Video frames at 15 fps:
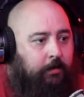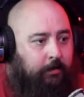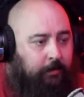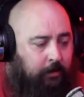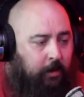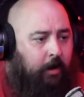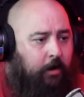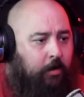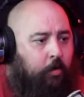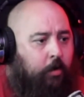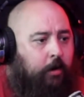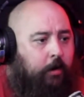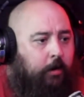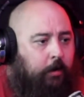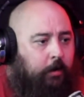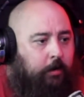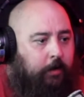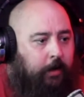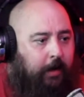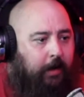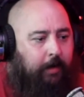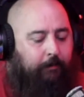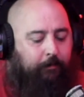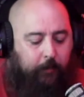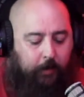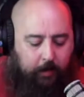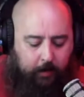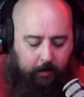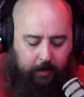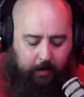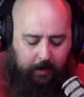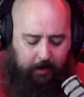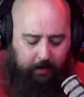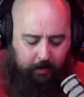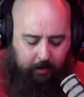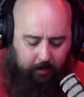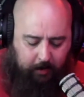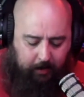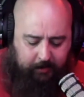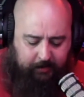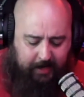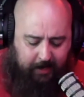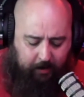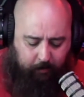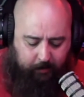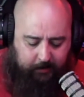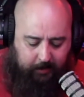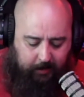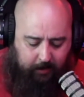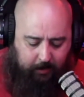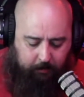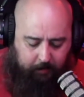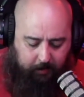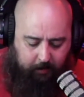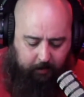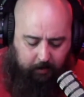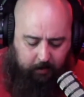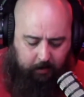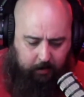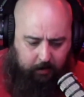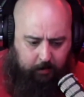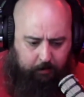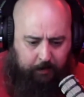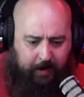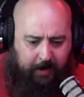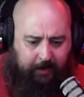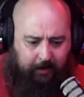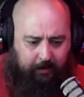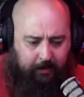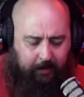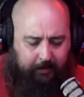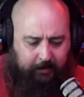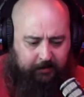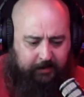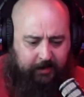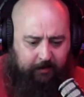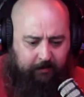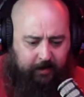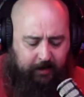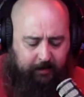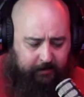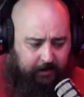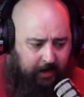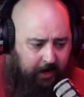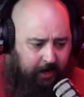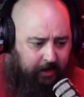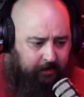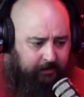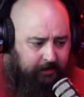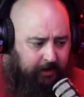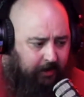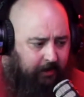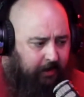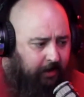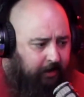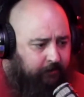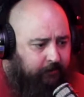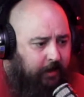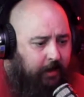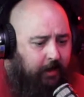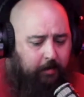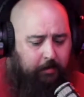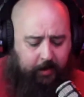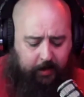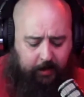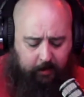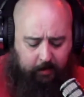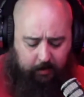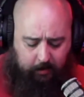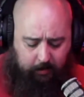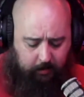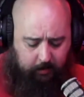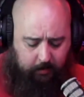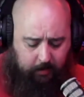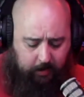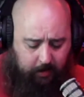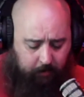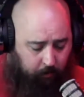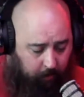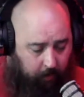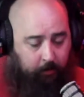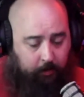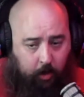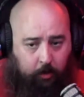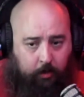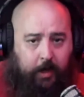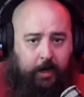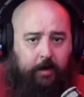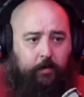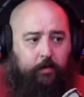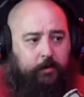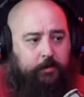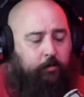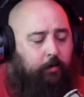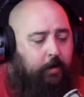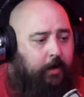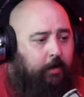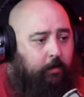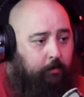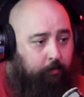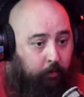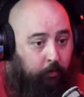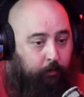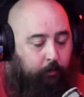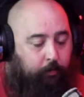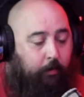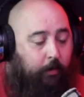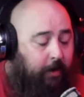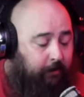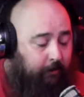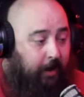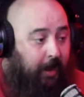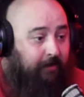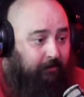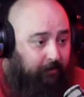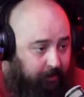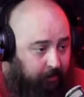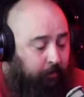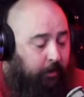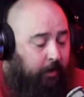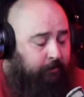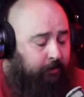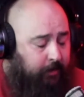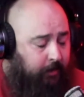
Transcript: Law and Order. Yeah, and he's now retired, but. Back in like the 70s and 80s heyday of comedy, and when cocaine was around, heavily prevalent.